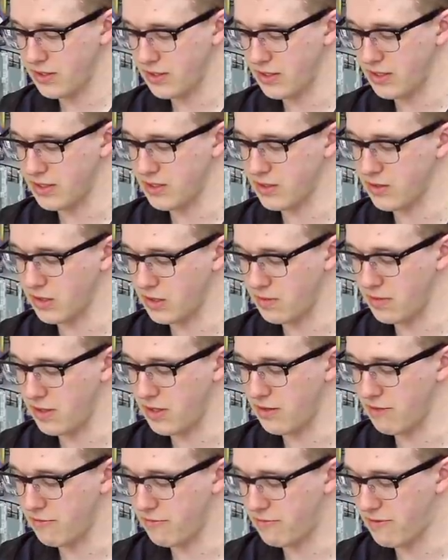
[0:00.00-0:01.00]
It is going to
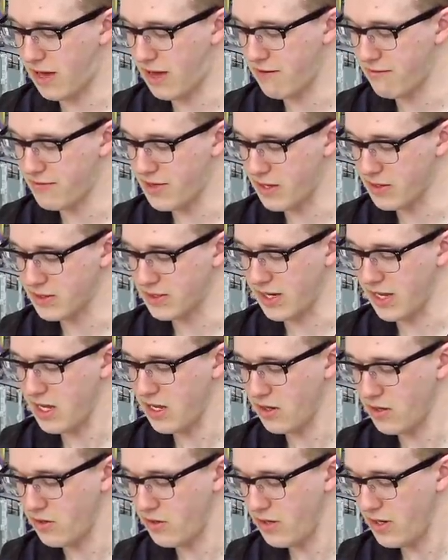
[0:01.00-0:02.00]
be five thousand
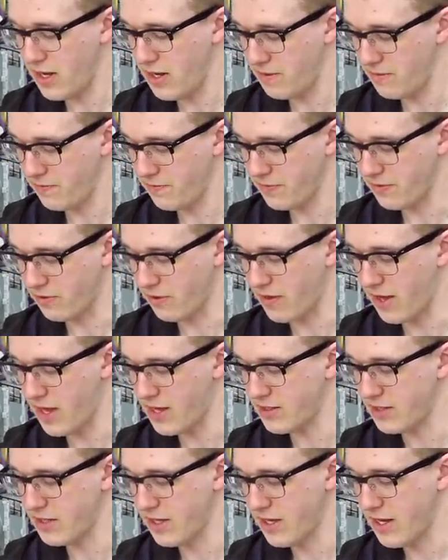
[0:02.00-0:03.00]
eight hundred yen for
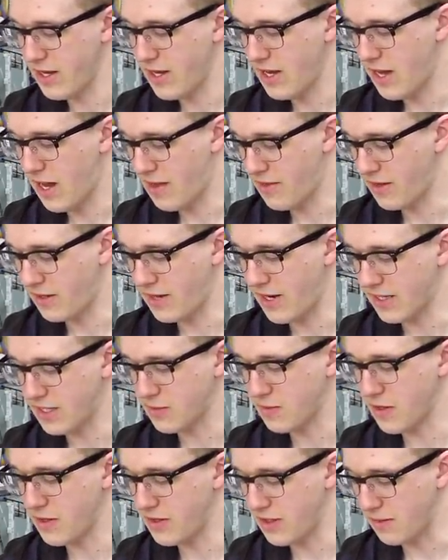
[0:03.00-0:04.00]
that. And then
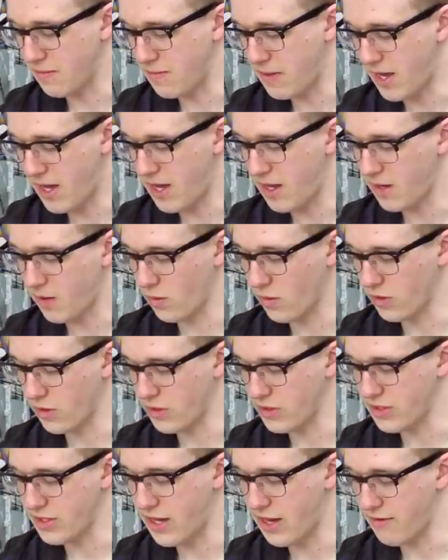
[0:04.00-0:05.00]
next month in May, we're
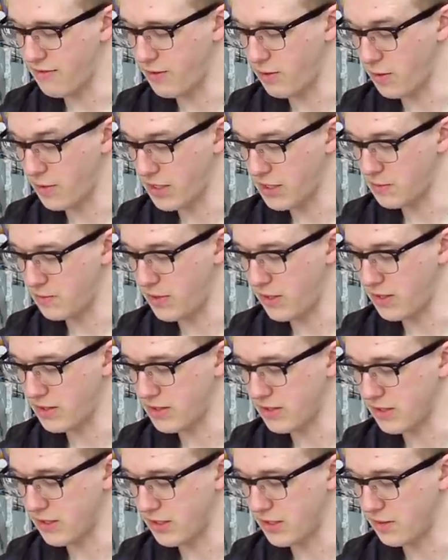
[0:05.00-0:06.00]
going to have the Robot
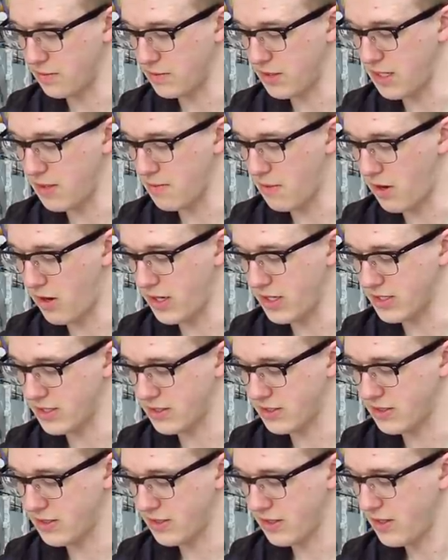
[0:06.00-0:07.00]
Spirits Gundam
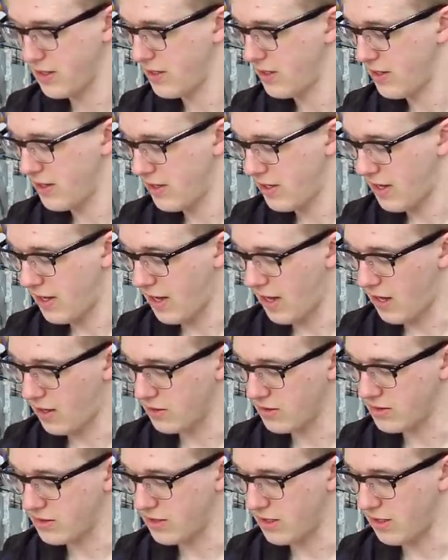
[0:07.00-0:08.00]
Kimaris
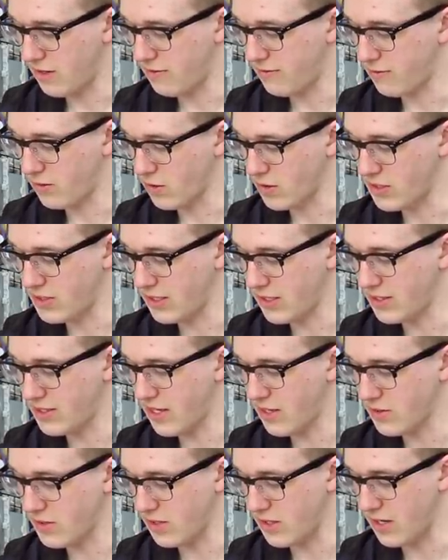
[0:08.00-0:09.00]
out uh, for six
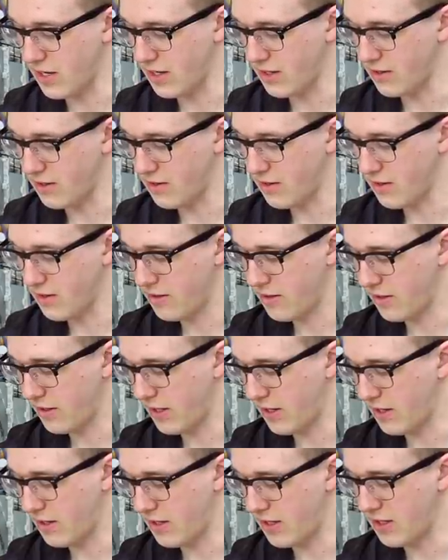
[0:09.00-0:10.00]
thousand yen,
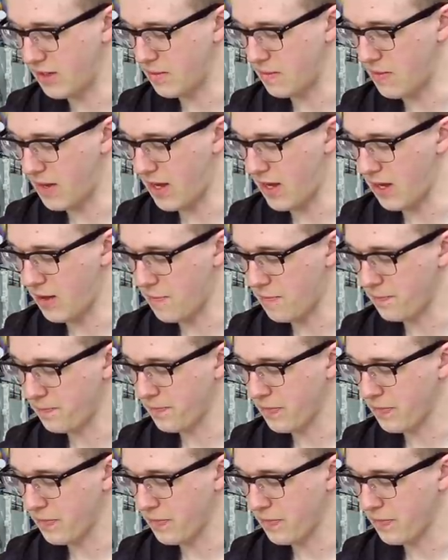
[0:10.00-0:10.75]
again in May.